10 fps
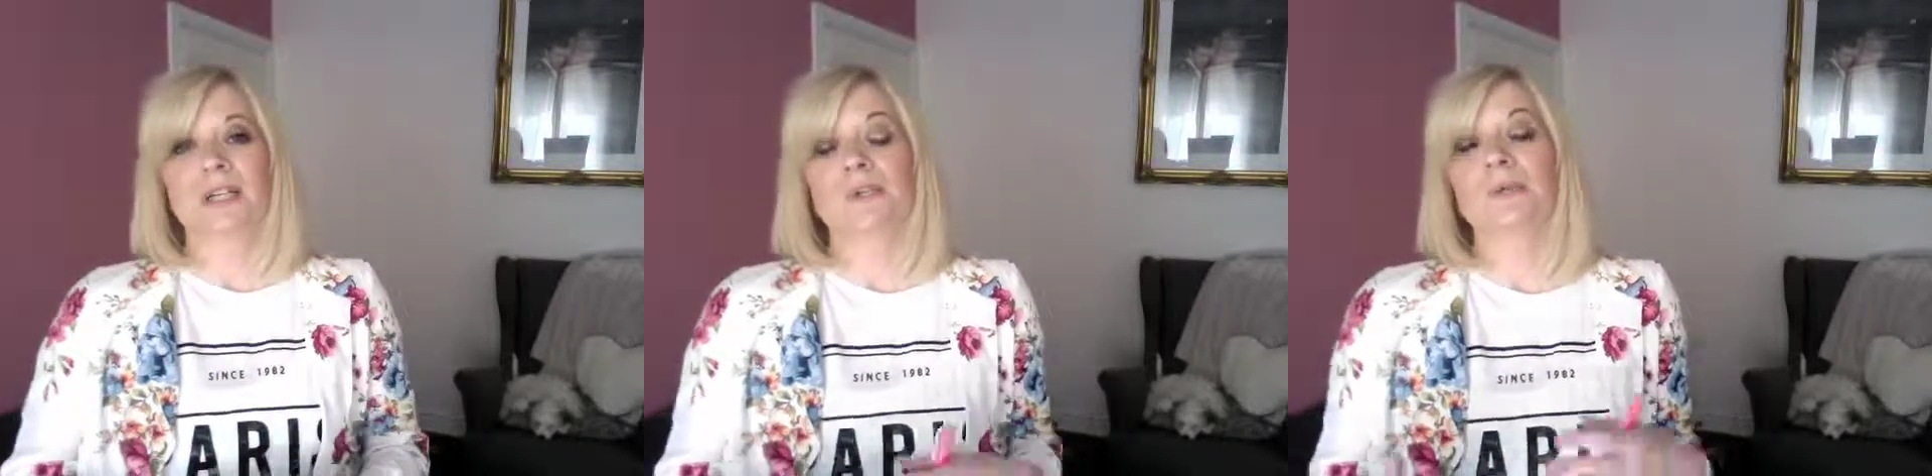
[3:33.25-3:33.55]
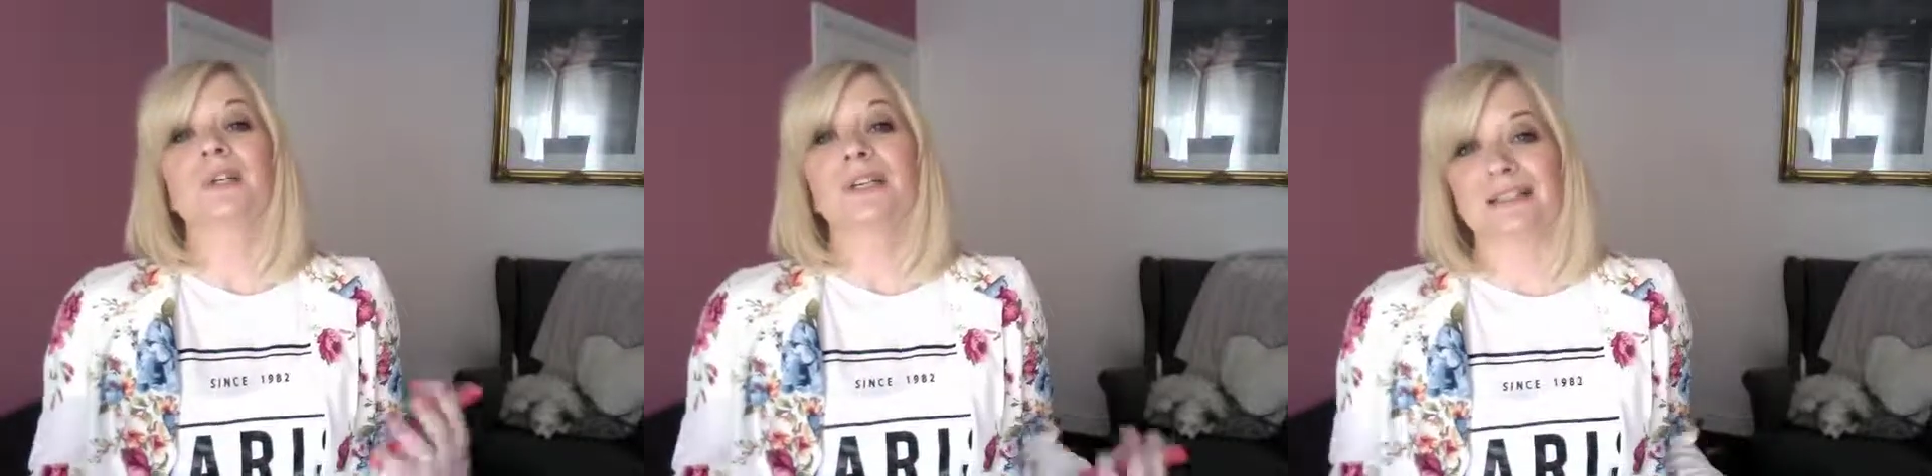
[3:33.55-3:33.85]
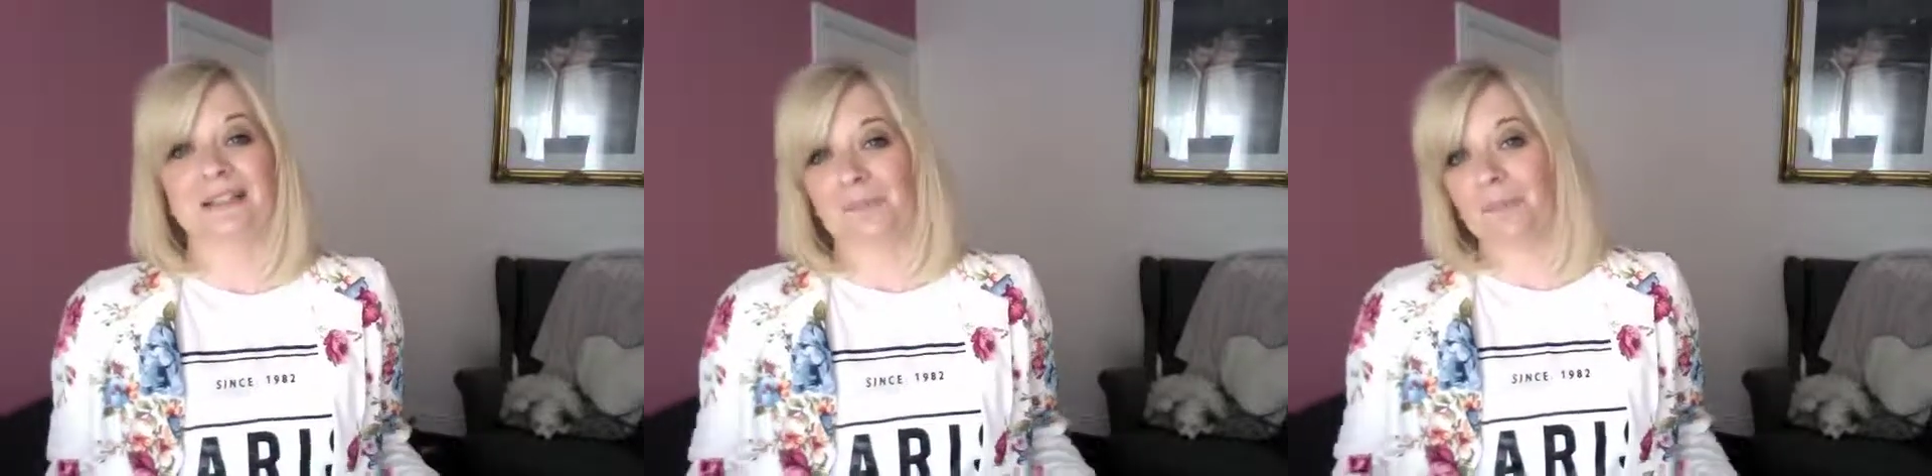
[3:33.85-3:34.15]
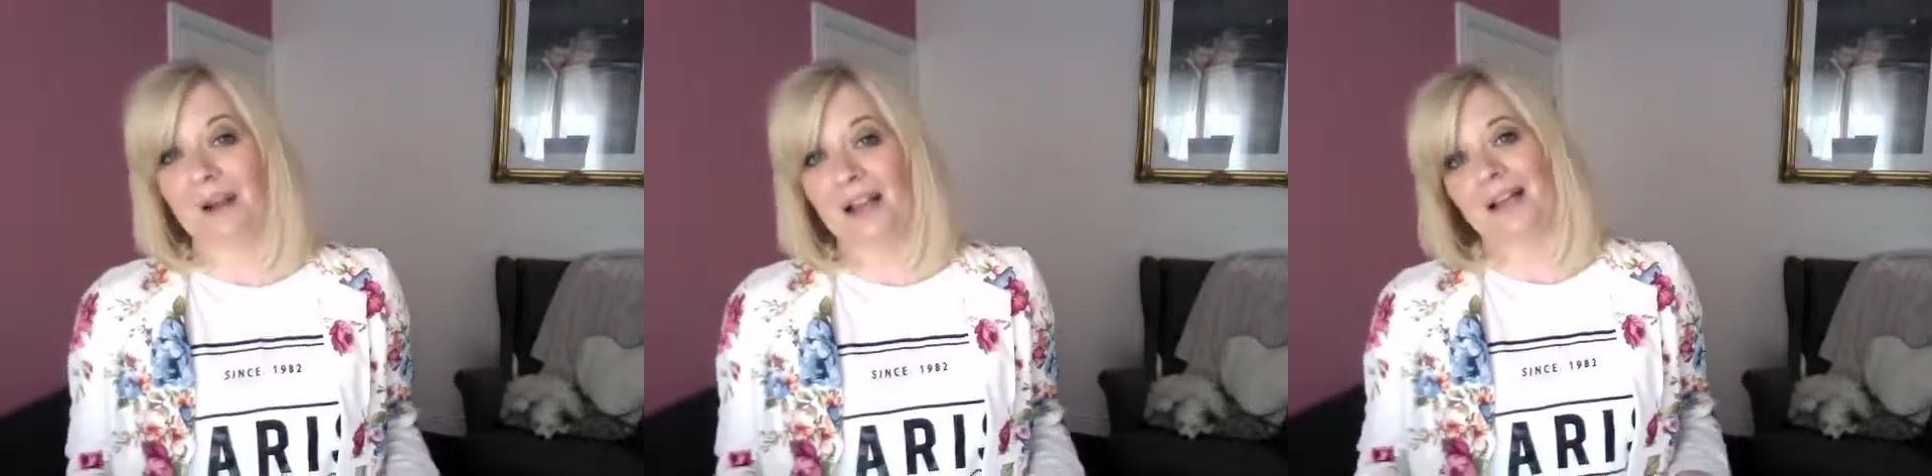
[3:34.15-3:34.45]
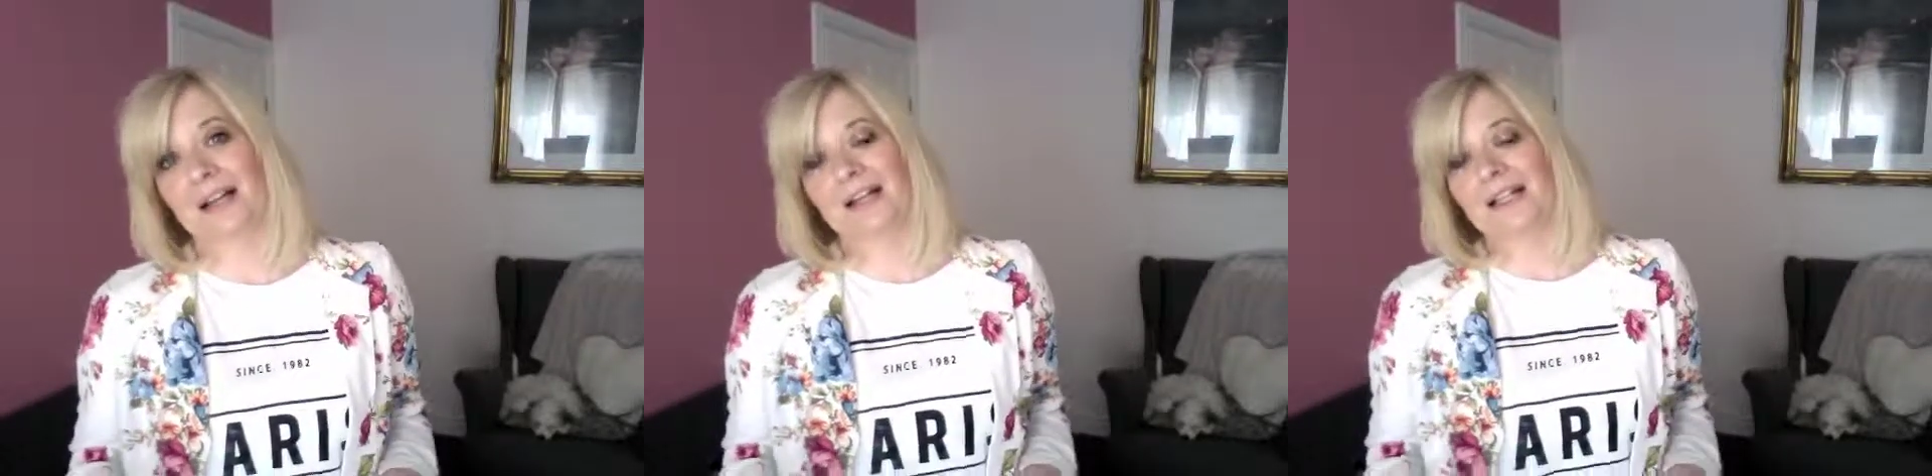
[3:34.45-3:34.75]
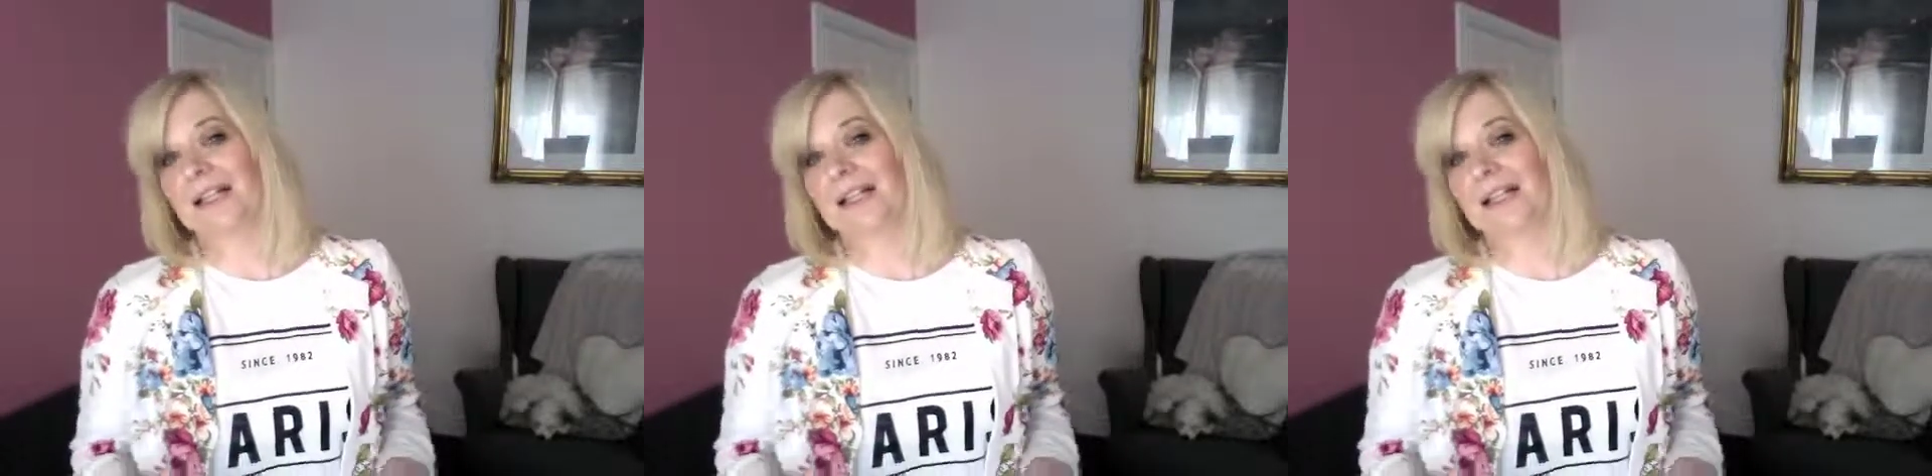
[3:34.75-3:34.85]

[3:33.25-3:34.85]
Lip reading: green umbrella,